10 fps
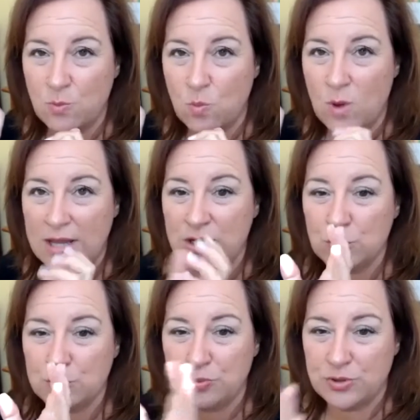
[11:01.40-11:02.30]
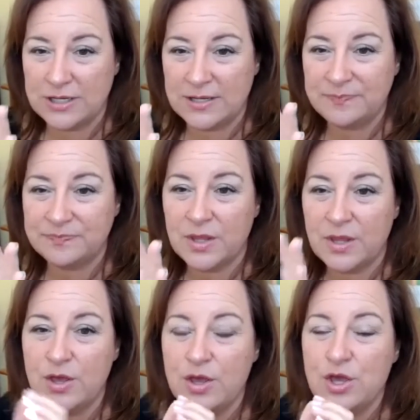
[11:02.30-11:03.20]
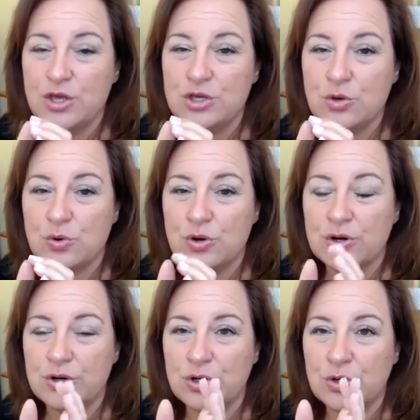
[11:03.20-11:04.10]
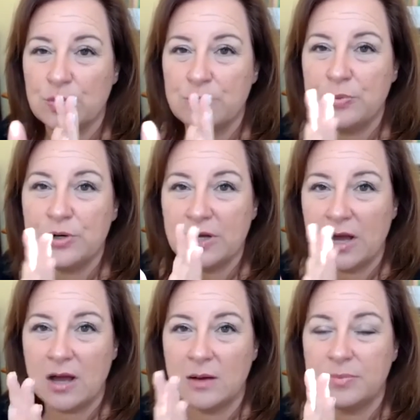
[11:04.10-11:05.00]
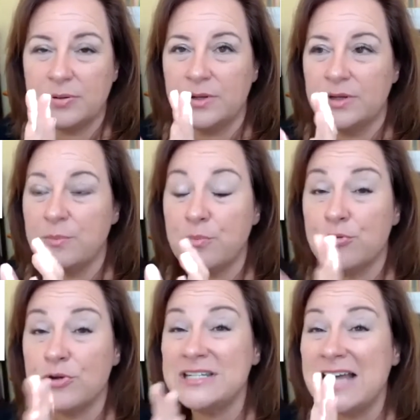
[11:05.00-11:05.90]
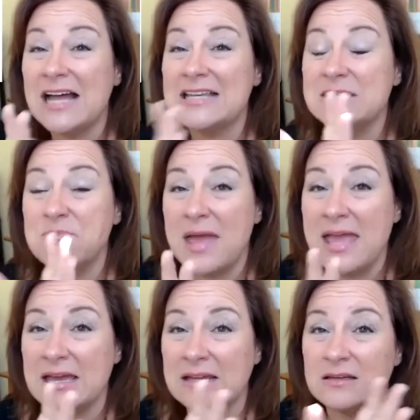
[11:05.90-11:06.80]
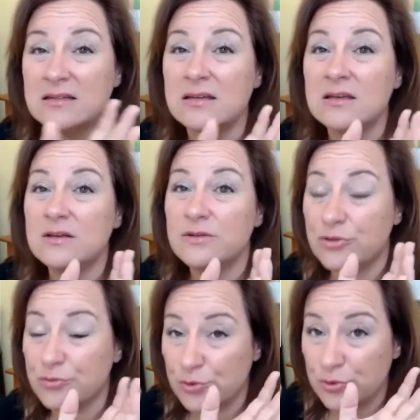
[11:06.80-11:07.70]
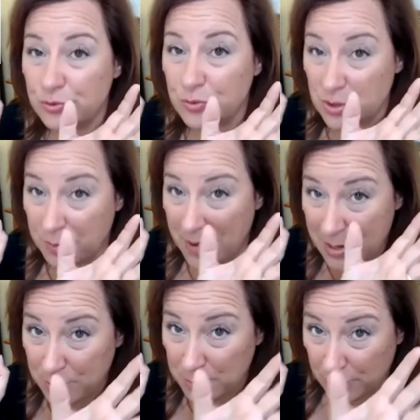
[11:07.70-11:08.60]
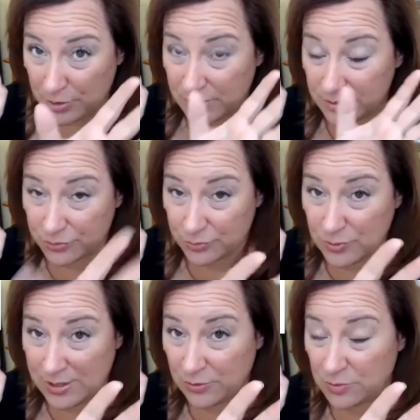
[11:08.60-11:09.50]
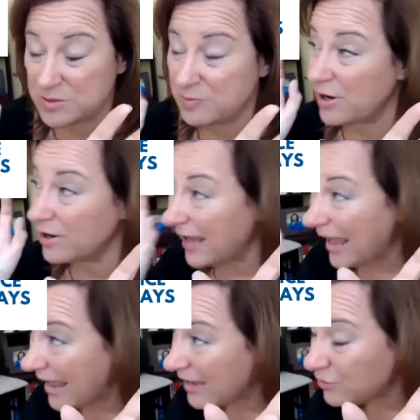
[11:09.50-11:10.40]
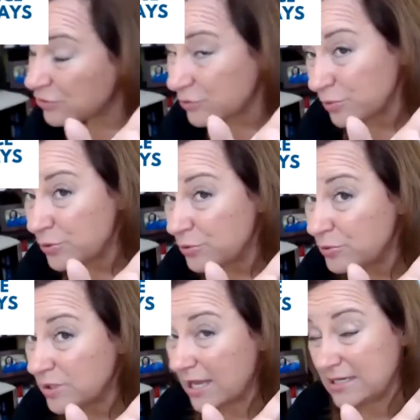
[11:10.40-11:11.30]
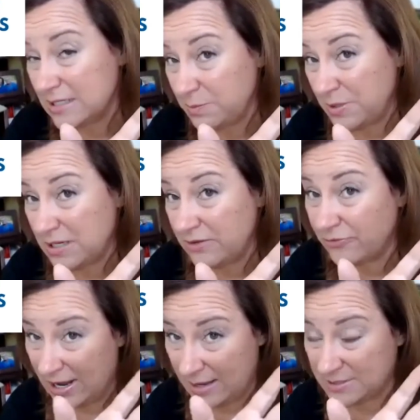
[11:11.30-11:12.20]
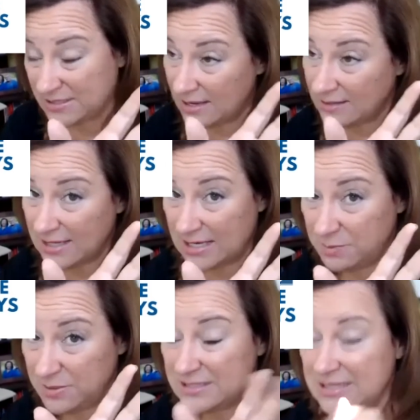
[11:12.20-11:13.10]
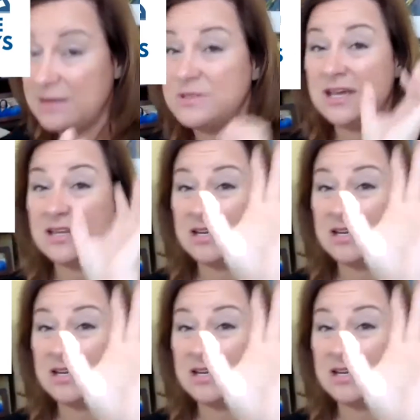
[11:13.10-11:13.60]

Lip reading: when you're putting your book up, print on demand through the paper book, through Ingram Spark, and through KDP for Amazon. KDP is Amazon,